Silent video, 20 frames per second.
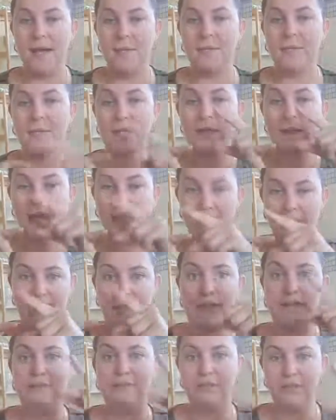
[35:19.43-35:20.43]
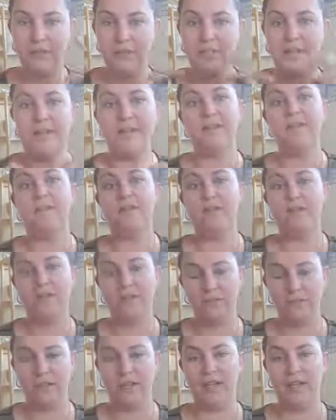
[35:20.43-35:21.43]
so that they received
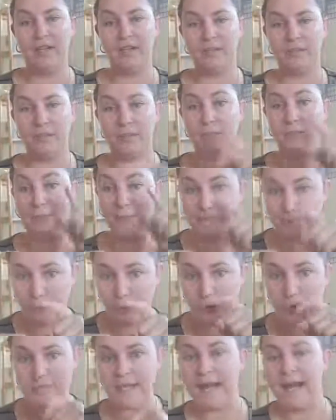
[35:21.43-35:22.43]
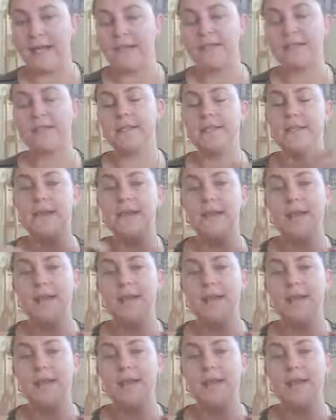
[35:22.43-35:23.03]
$1,500 before tax